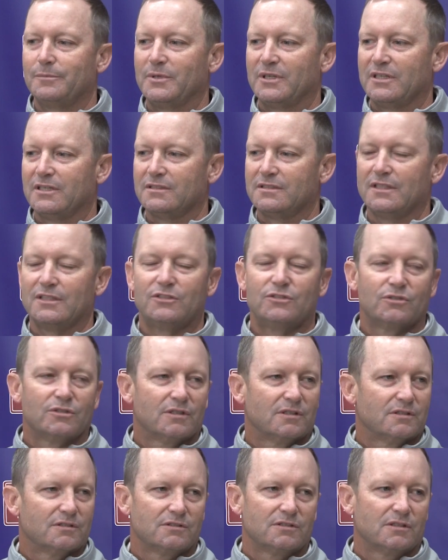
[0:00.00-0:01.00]
because they do
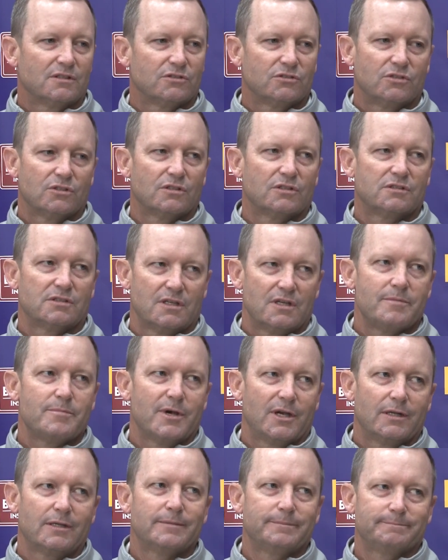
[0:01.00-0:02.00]
it as good as
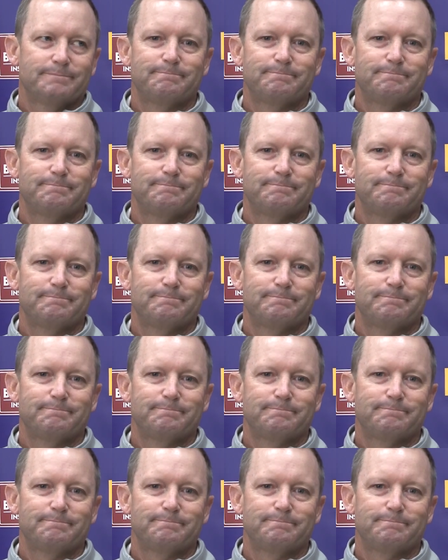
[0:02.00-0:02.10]
anybody.